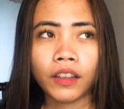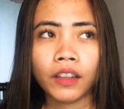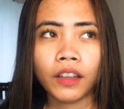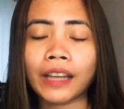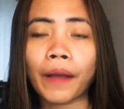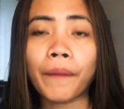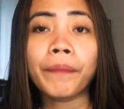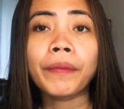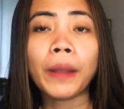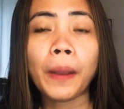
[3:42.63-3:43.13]

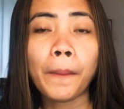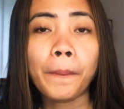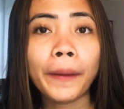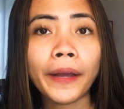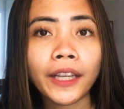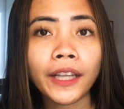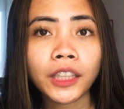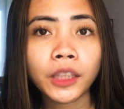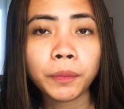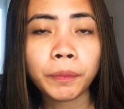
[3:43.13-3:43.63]
Yeah,
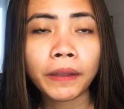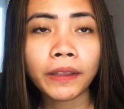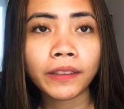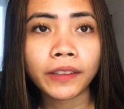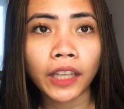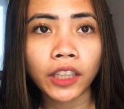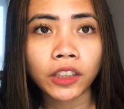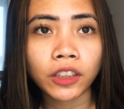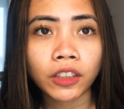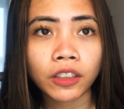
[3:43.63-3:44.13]
my
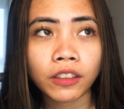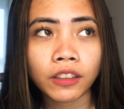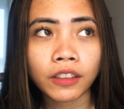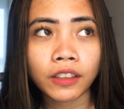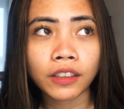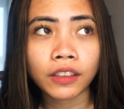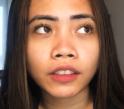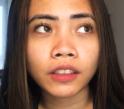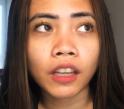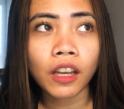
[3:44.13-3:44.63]
expectation
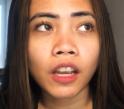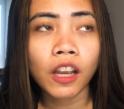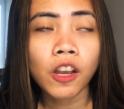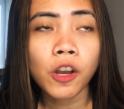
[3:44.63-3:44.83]
is